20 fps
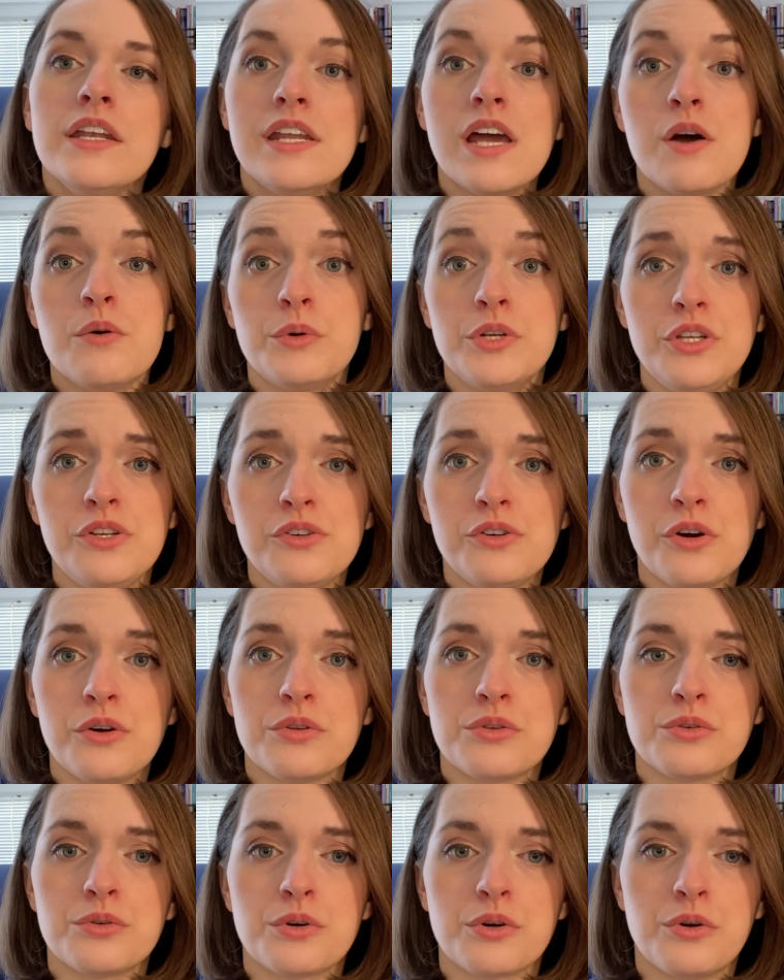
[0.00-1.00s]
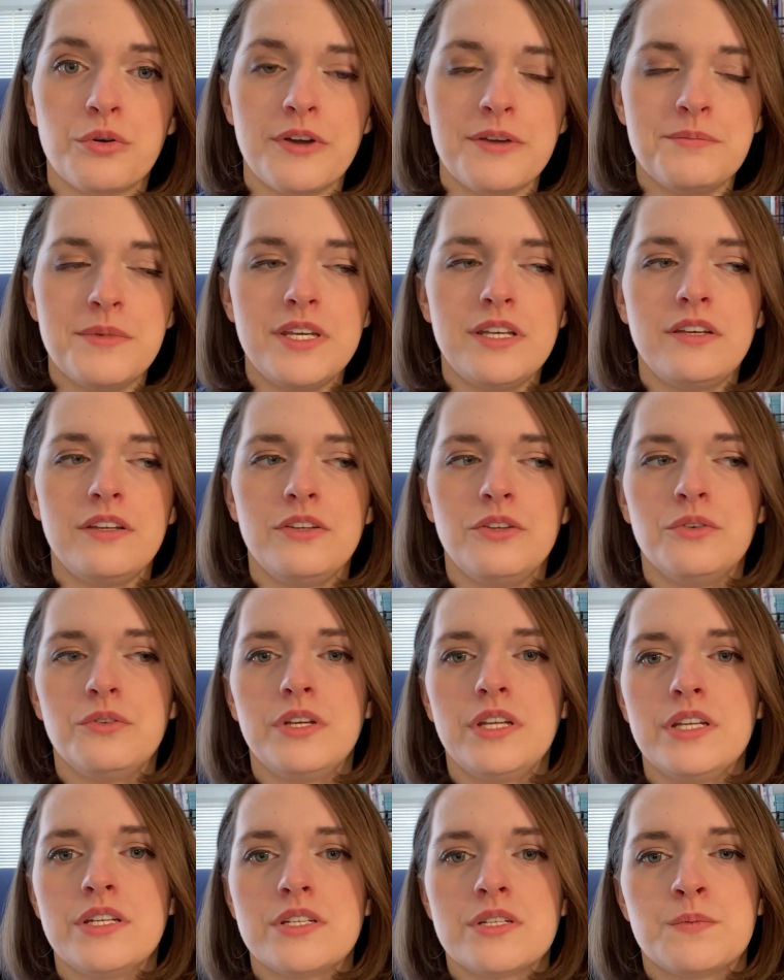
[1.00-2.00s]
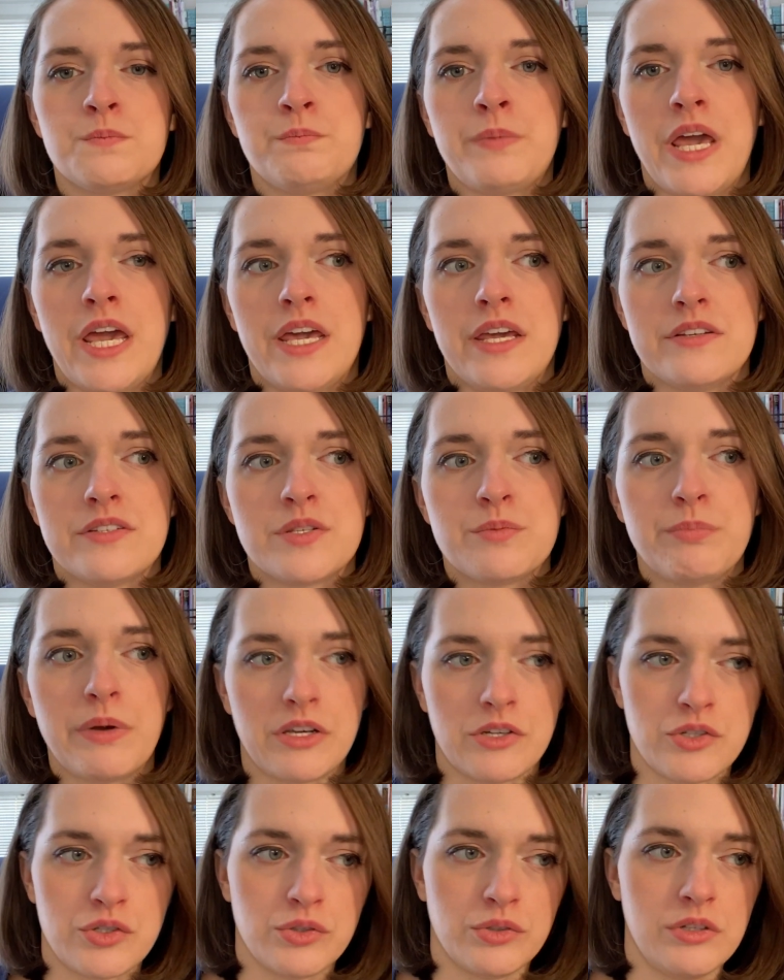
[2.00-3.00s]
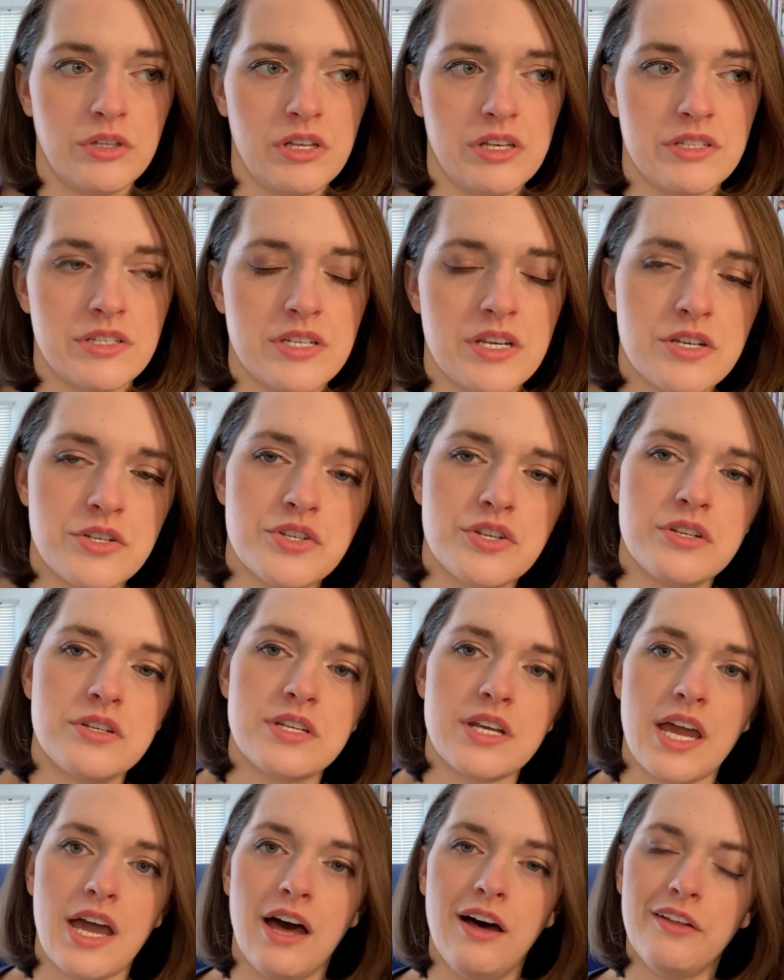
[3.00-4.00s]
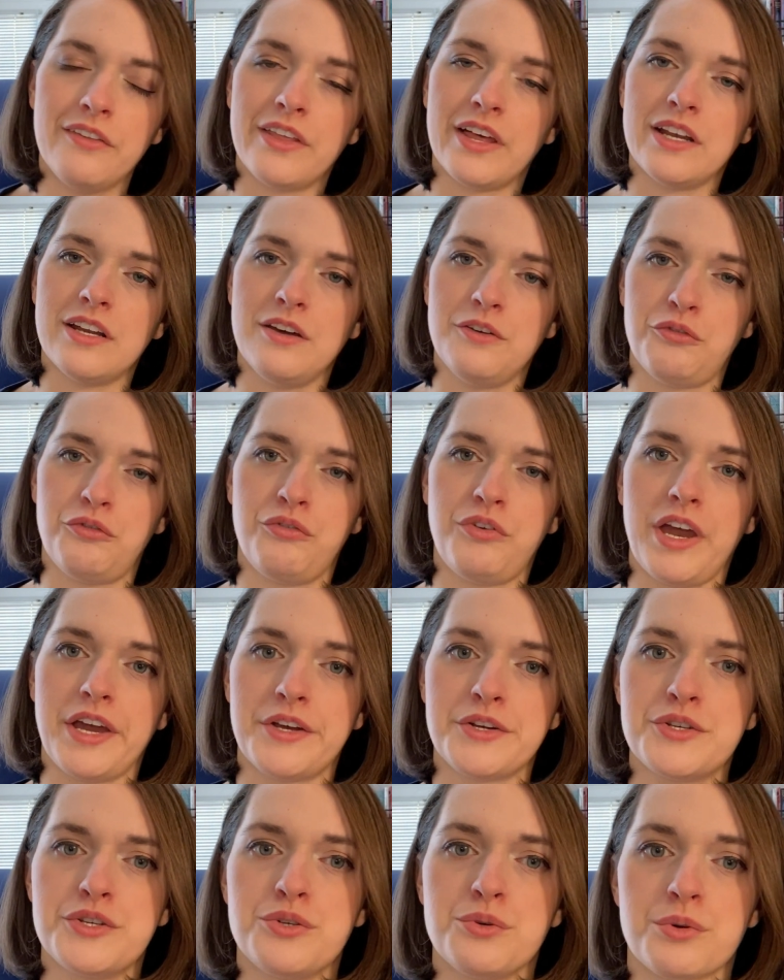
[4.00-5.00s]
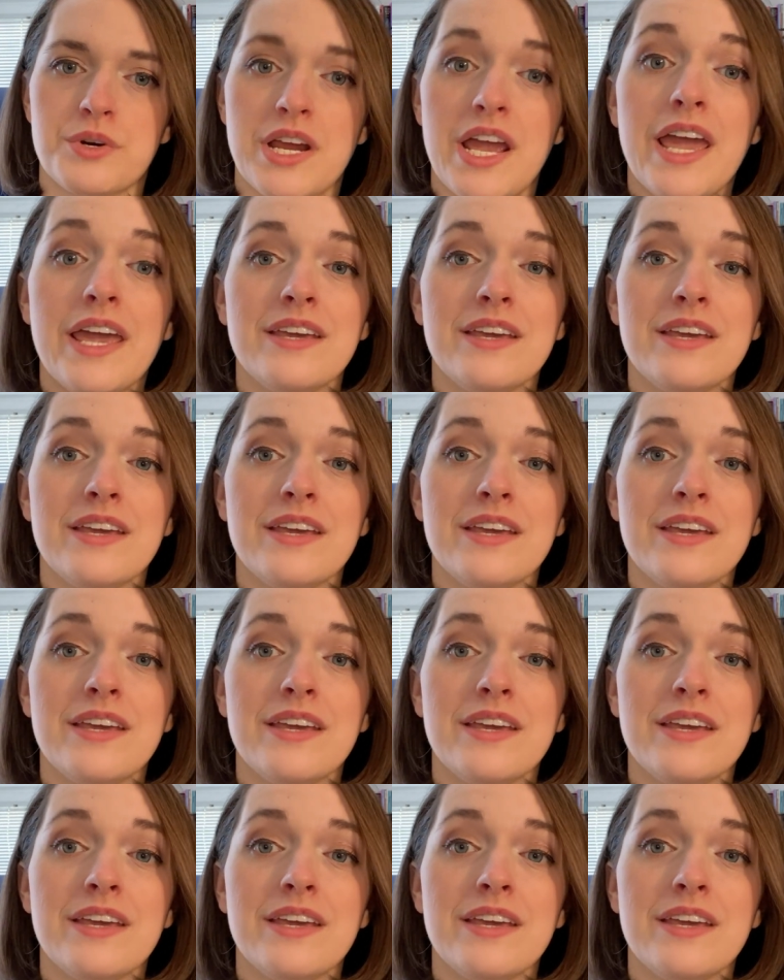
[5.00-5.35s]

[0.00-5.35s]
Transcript: Now, when you go through equipment, you need to pay special attention to how that affects your